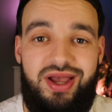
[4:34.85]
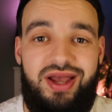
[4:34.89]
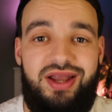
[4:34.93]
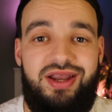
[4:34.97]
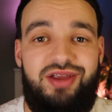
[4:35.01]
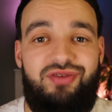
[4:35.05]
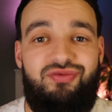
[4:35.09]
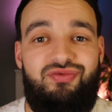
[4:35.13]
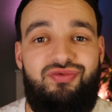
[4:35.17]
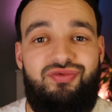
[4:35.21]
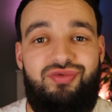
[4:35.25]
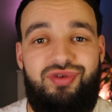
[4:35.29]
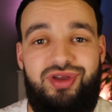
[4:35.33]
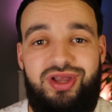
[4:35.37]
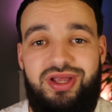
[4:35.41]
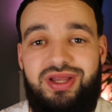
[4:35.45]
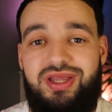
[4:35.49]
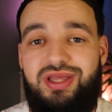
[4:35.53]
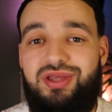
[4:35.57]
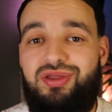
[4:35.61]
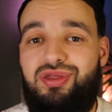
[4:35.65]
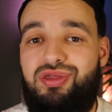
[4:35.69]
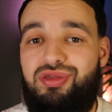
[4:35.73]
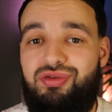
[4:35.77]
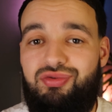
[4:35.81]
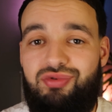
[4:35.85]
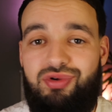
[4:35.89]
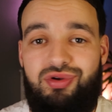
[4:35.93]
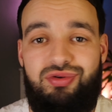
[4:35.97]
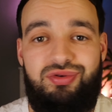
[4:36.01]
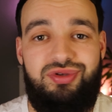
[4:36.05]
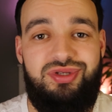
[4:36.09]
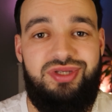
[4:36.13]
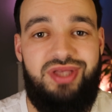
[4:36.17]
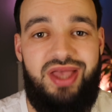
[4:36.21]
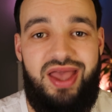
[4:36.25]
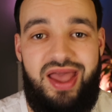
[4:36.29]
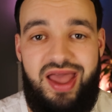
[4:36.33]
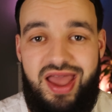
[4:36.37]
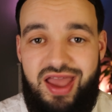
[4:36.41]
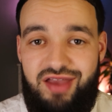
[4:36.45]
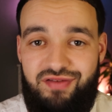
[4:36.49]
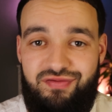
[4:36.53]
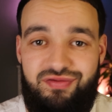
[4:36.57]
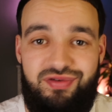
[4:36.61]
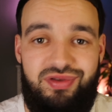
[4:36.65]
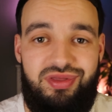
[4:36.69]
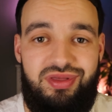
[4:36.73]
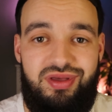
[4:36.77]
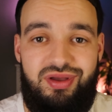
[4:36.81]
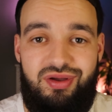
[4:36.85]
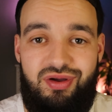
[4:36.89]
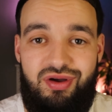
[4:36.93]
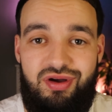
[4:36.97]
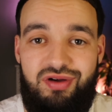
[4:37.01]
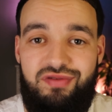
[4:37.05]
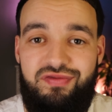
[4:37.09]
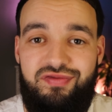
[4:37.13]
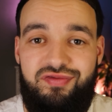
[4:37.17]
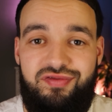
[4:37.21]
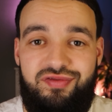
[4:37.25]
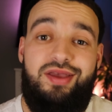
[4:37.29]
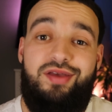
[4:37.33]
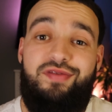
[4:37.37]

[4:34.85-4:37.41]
and it really throws everything off.